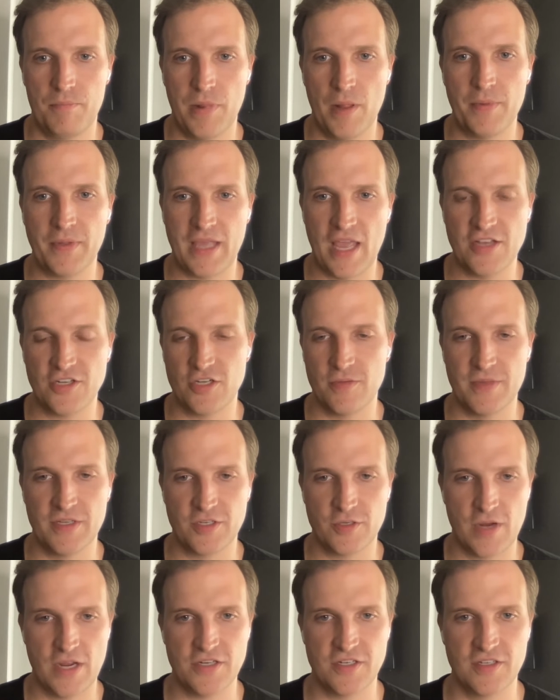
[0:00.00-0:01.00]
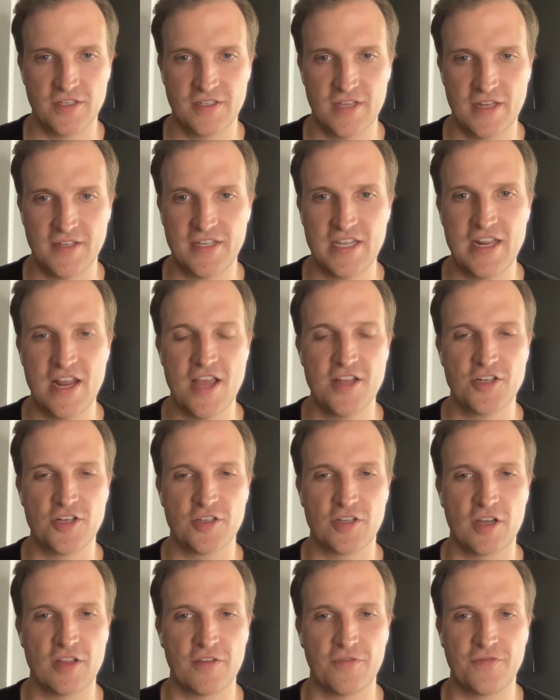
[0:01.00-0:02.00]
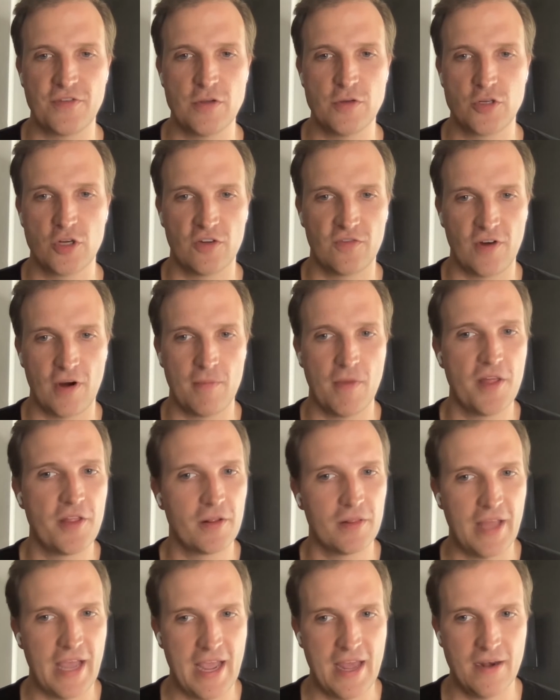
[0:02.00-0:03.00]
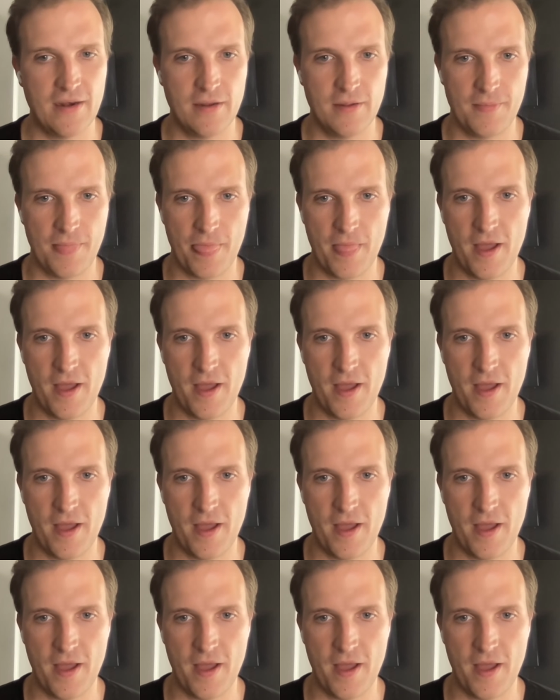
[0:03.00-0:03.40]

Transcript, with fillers: publication administration said teenagers are the future of our motherland.